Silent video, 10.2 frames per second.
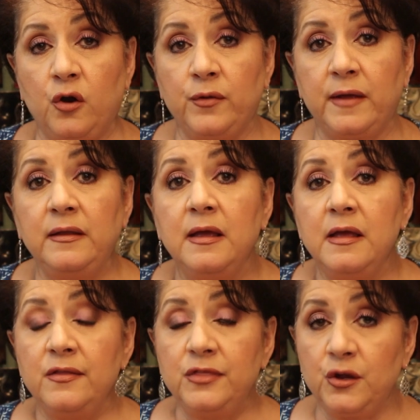know that
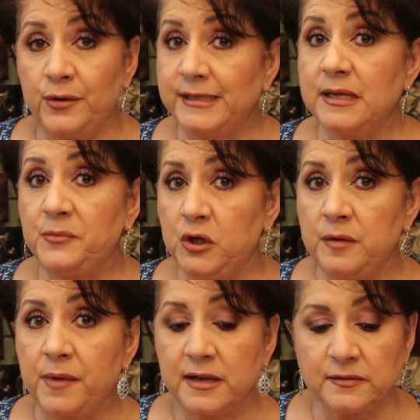there is a
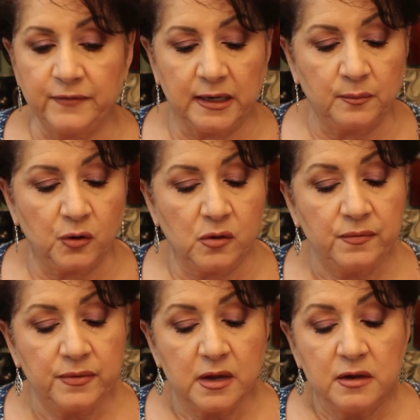Beauty Box
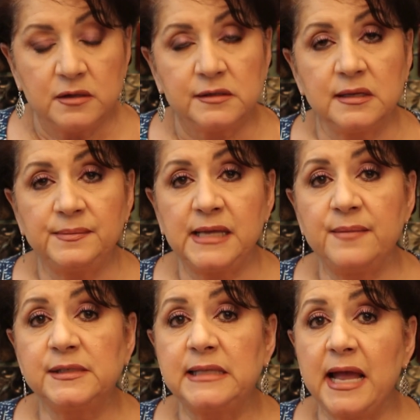available.
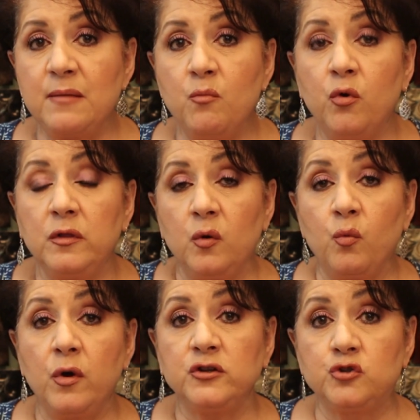Sometimes they have more than
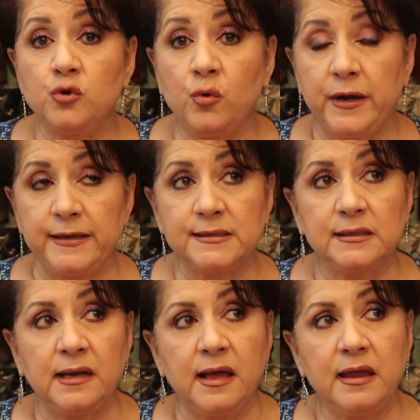one
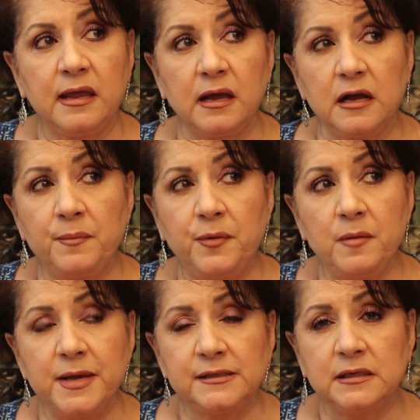choice. Like a couple
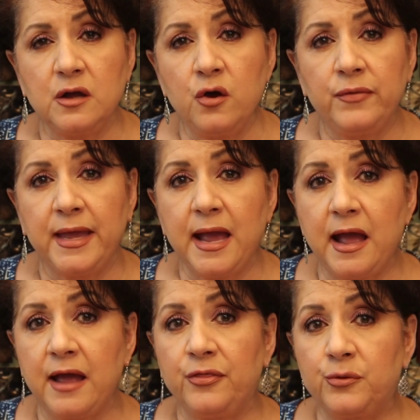of months ago, they
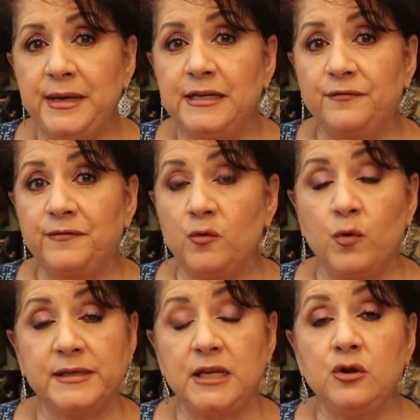had 3 different
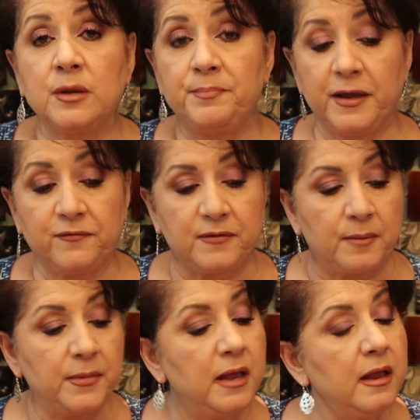ones that you can pick
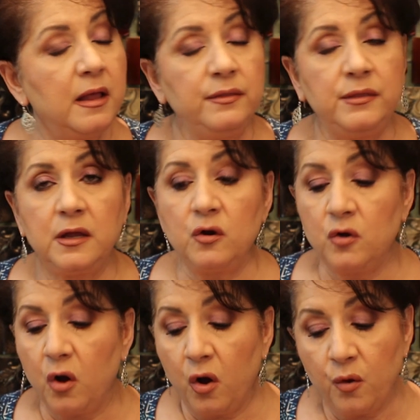from. They
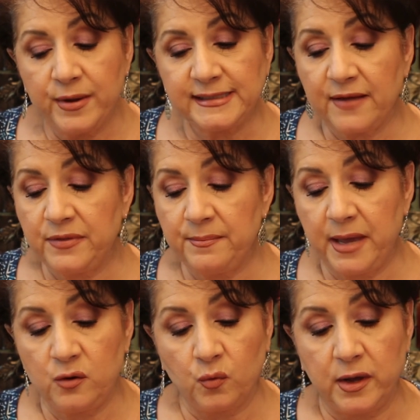don't always have the
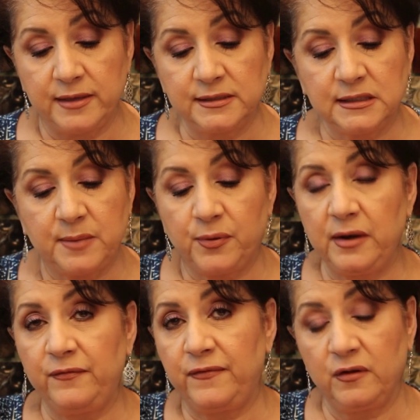men ones. They
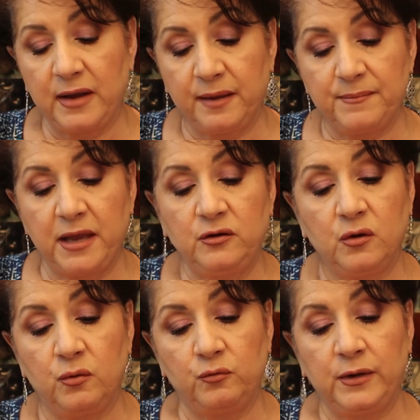probably feel like men
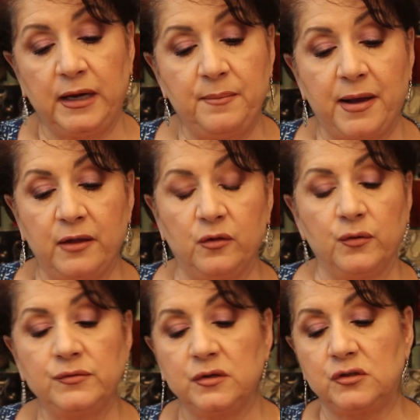don't really buy
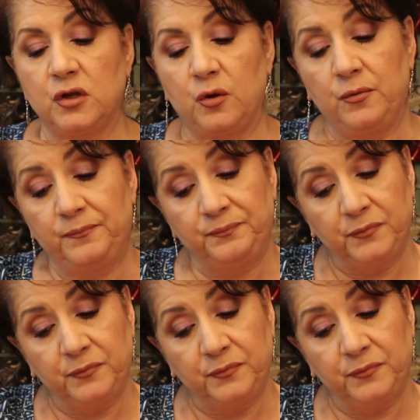those. So